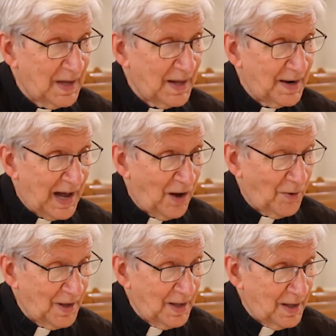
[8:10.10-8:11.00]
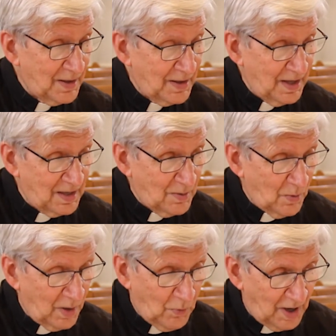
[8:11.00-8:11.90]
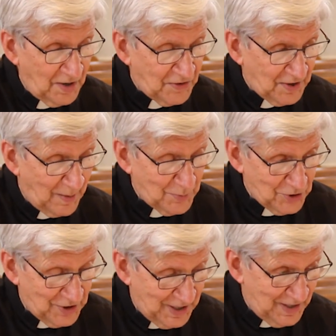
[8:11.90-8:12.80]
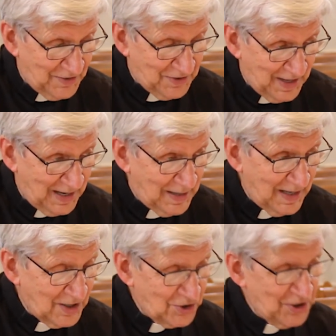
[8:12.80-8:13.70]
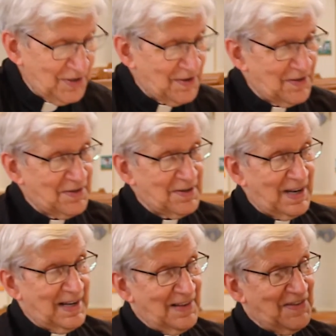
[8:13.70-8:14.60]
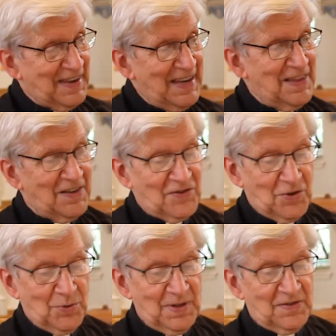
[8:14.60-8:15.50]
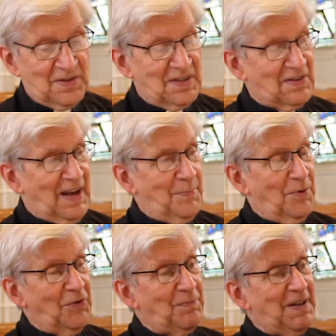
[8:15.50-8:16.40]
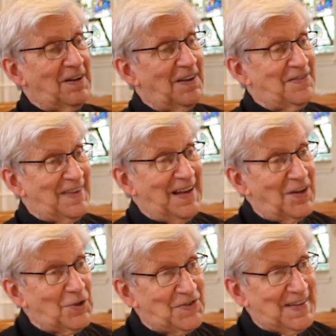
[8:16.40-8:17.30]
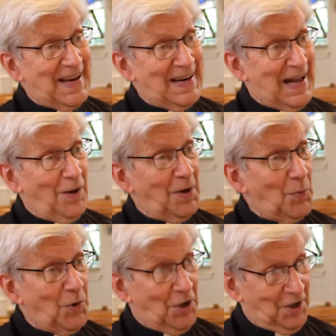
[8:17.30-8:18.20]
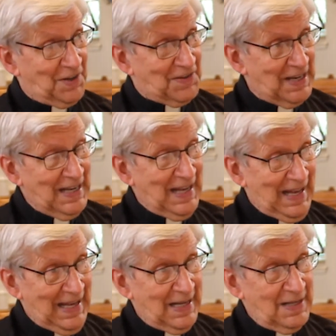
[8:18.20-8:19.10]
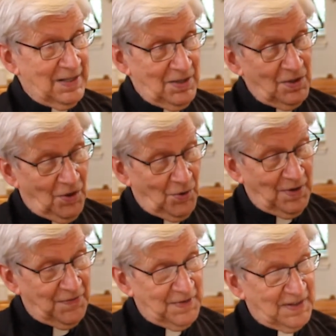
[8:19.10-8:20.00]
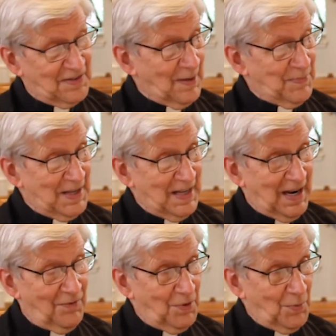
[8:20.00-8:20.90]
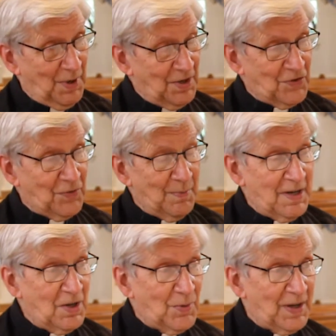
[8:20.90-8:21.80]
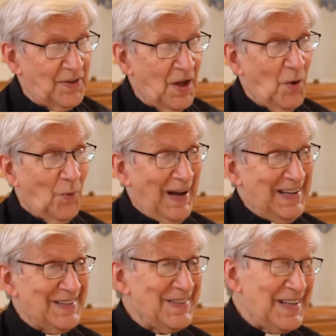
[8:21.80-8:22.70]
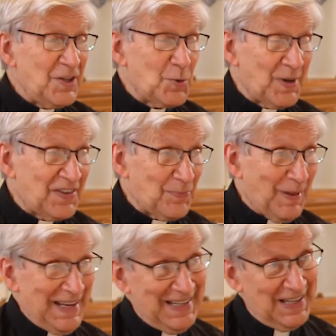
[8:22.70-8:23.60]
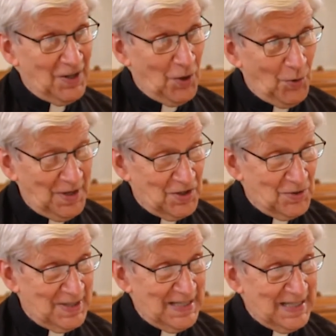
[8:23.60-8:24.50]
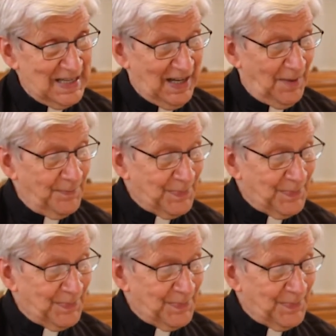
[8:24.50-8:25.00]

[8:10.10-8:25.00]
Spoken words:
Now, the one assumption is that Jesus can say this to his disciples because they understand how it works. And, if it's something that everyone is familiar with, why do you need to explain it and go into detail?